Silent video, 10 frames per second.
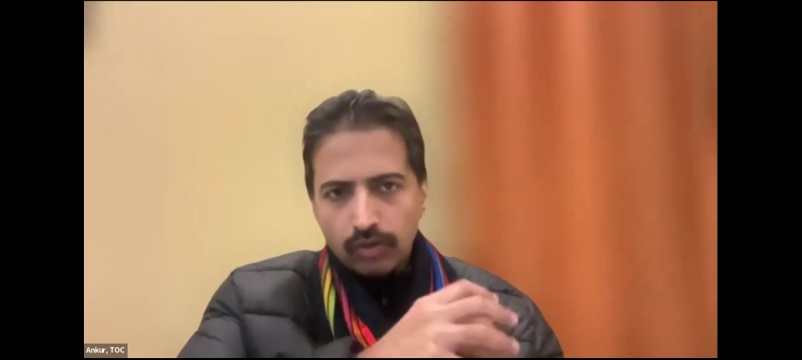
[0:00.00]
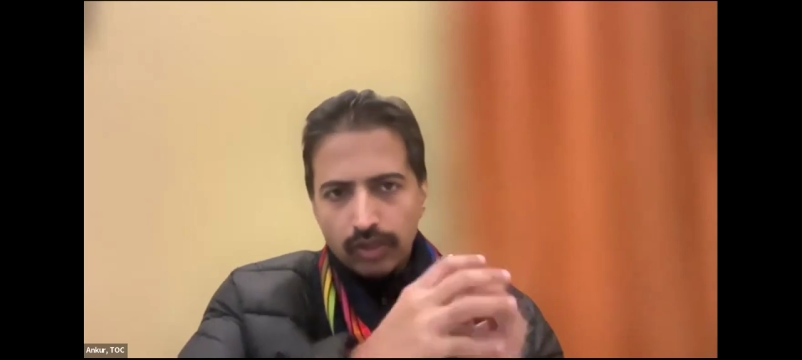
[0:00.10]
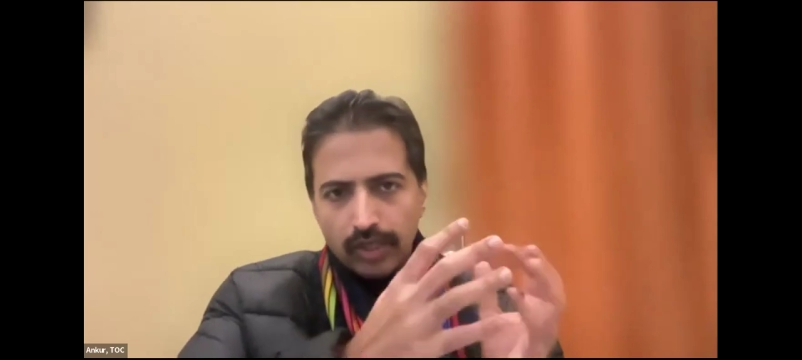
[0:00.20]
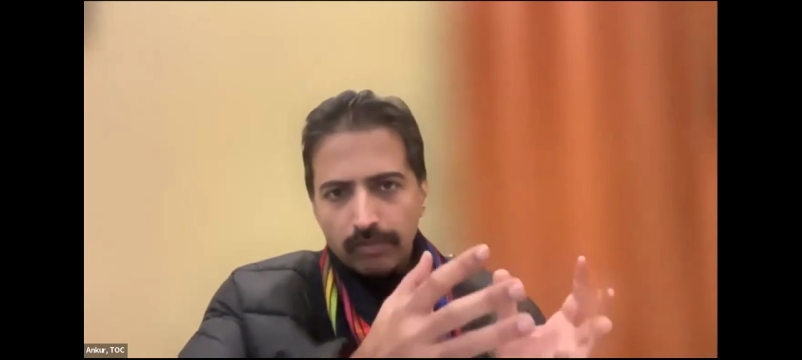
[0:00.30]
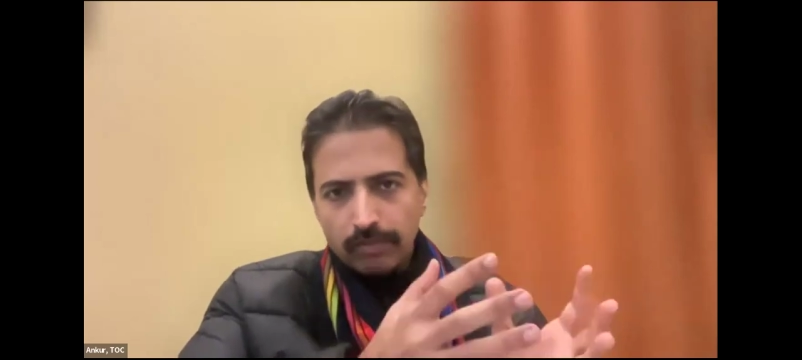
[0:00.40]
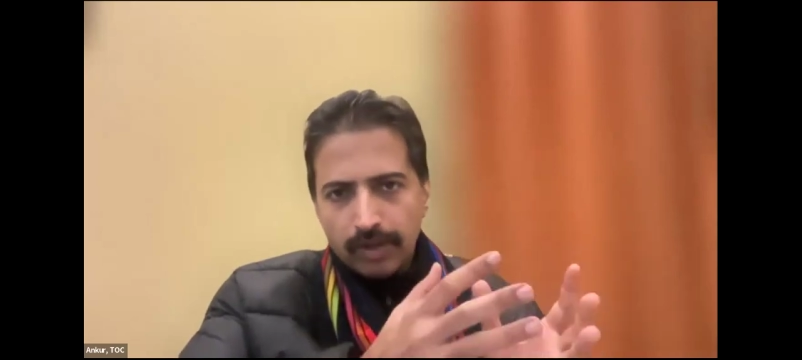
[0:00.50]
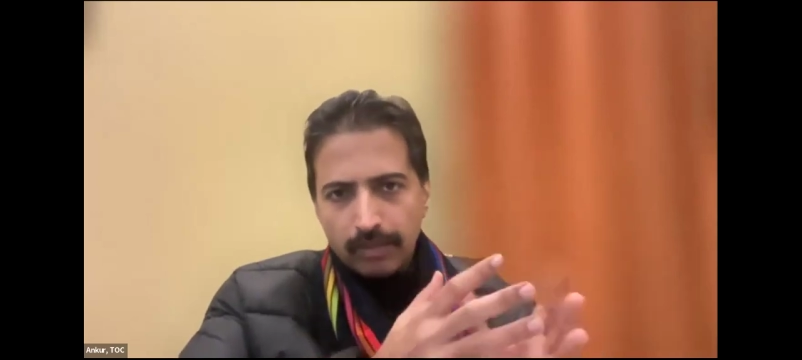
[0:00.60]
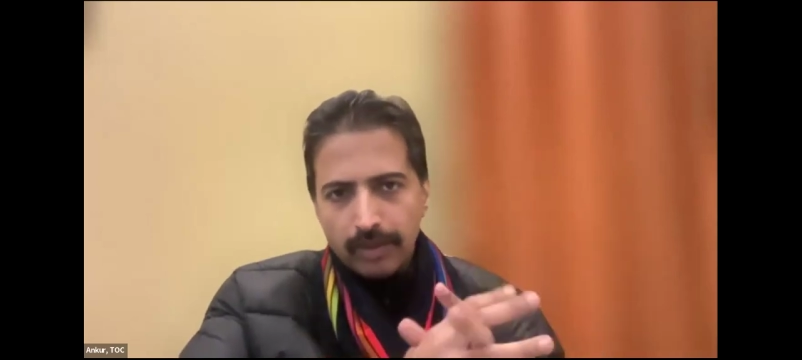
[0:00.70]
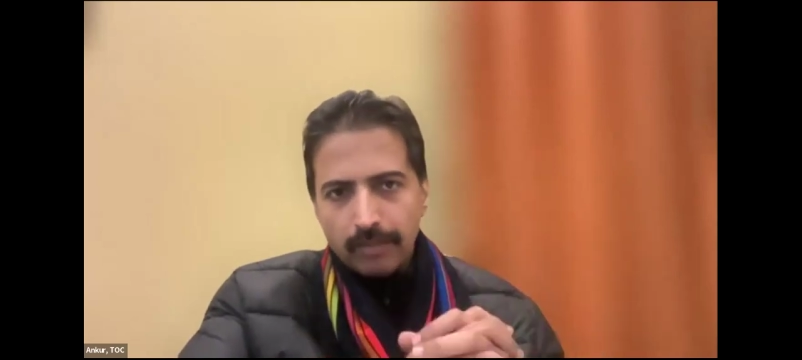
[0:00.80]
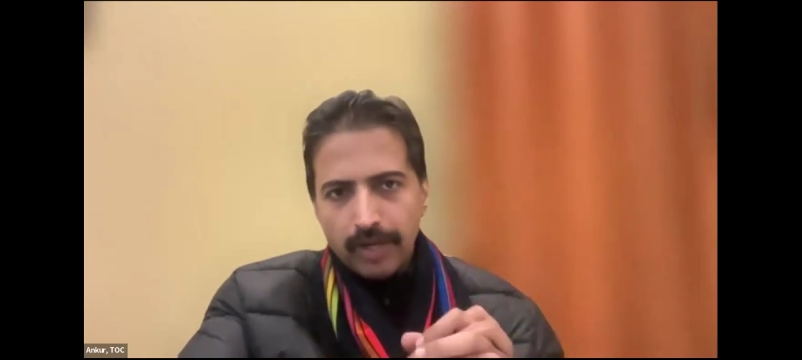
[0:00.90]
so keep
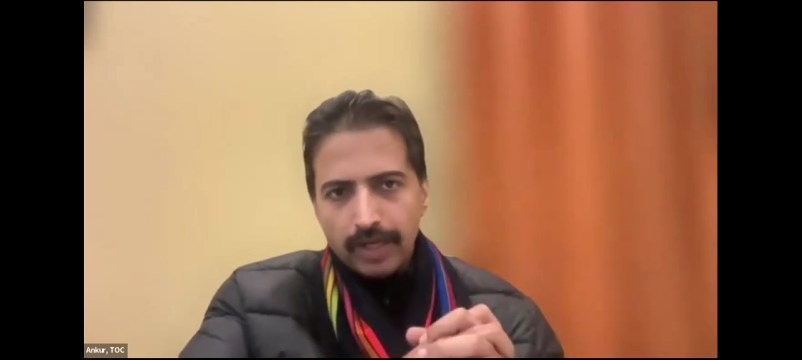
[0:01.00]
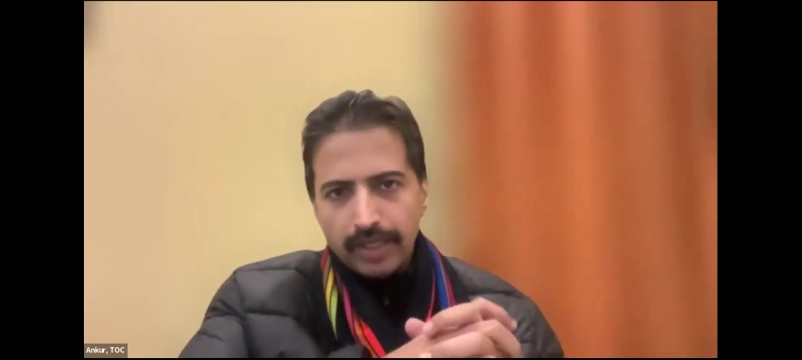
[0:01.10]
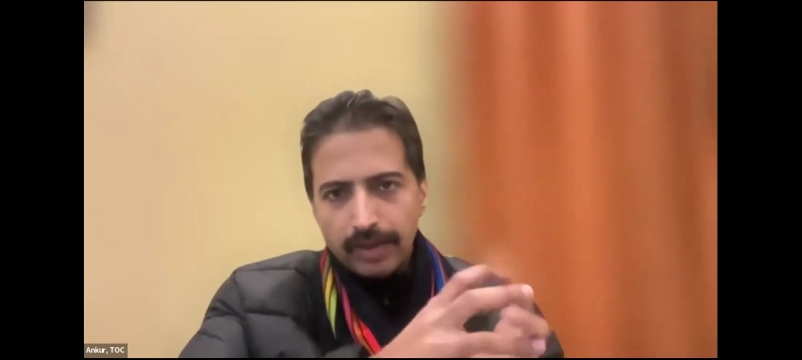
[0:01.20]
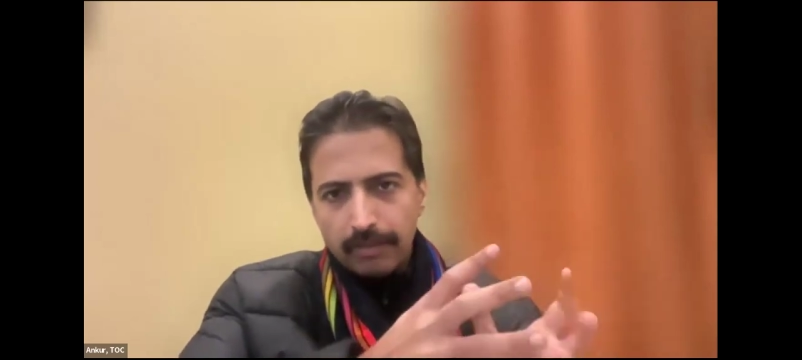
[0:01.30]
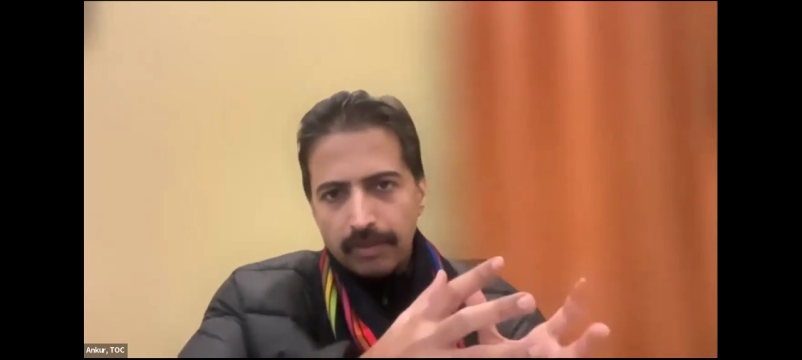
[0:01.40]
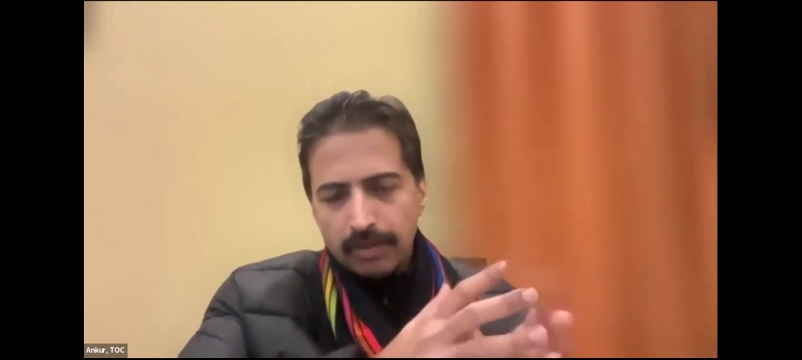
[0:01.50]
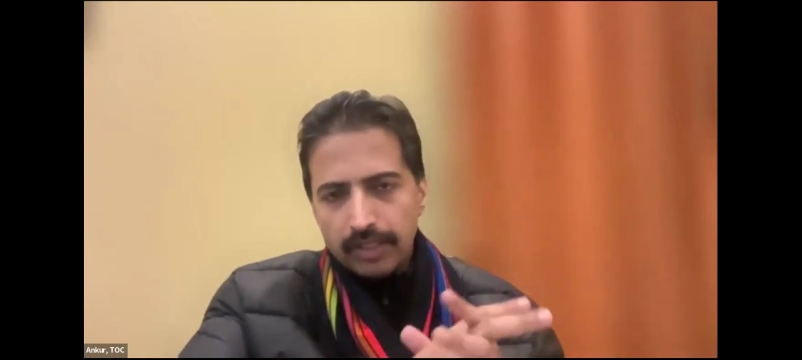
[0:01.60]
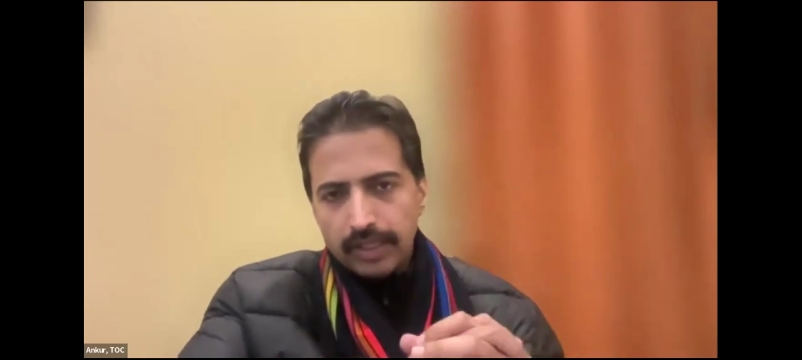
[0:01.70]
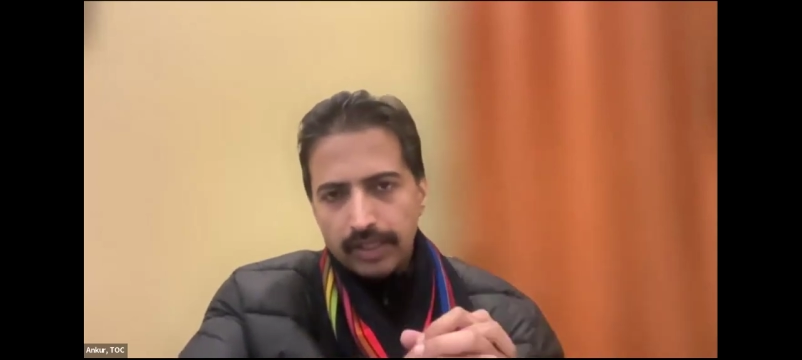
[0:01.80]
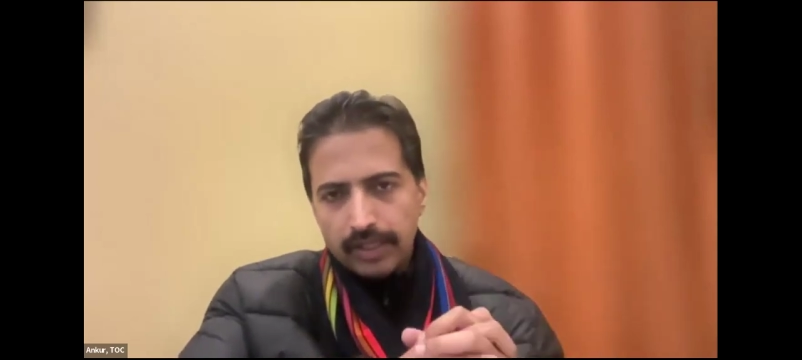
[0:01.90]
coming back, keep
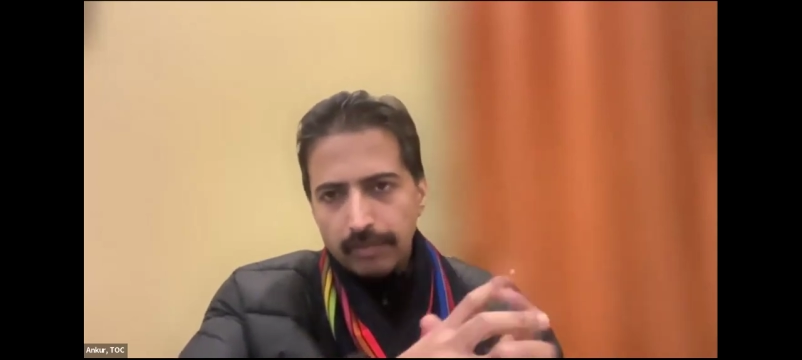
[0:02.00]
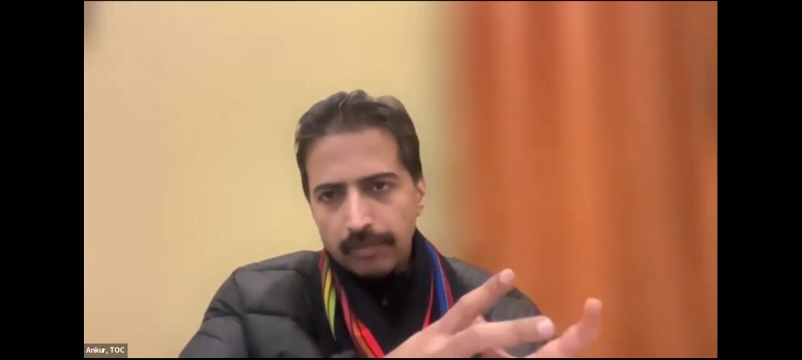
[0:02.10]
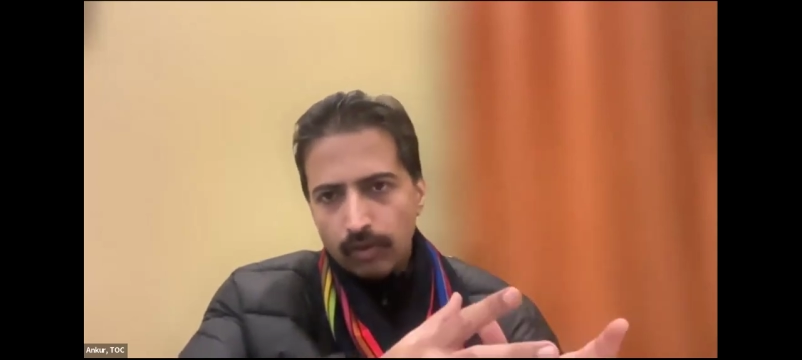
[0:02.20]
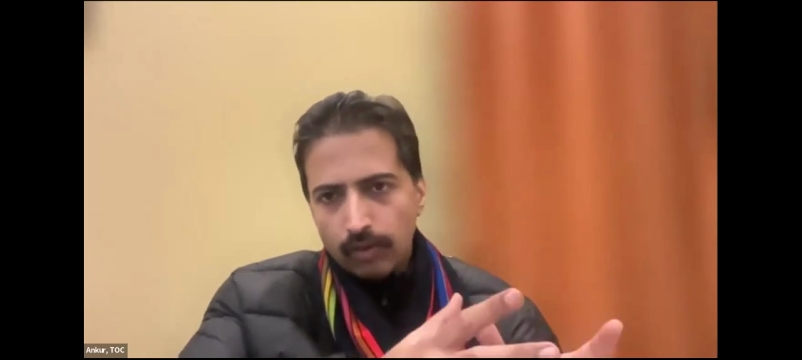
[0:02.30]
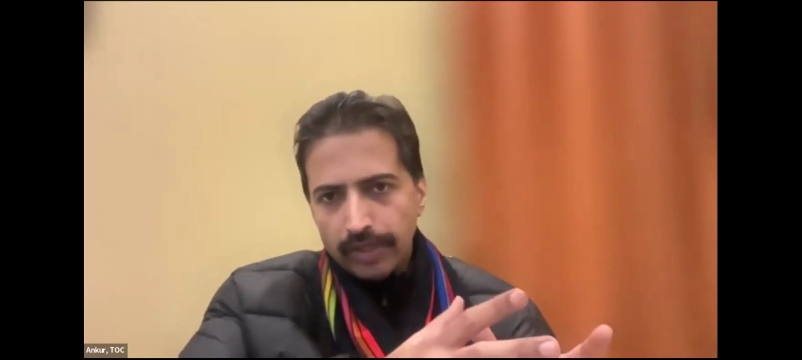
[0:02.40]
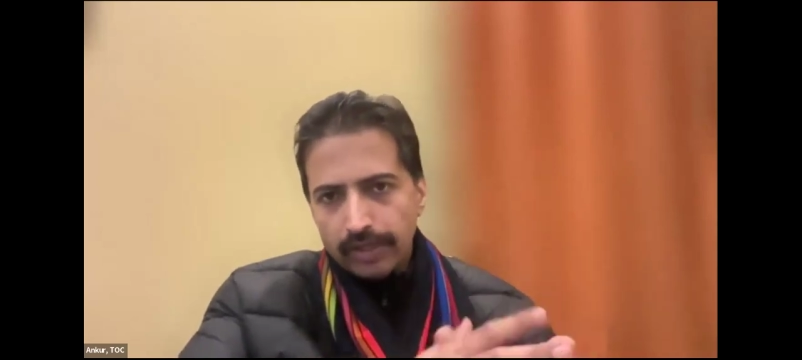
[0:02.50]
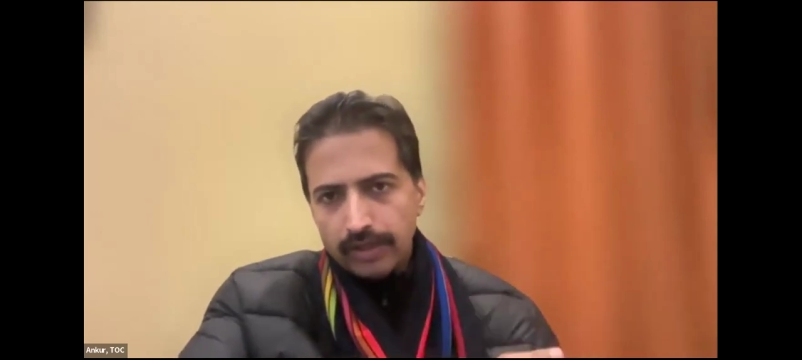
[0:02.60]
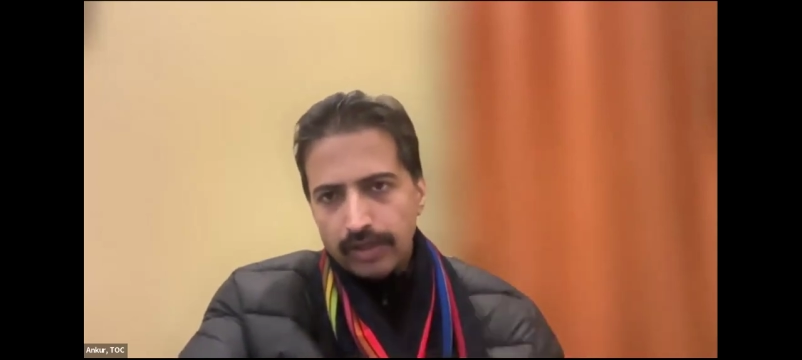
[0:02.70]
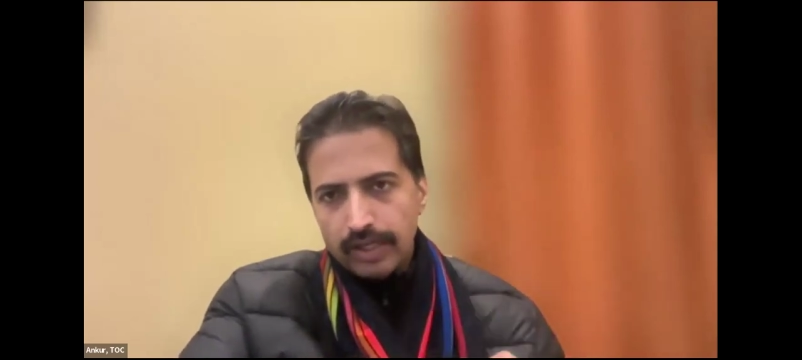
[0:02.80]
learning, keep growing,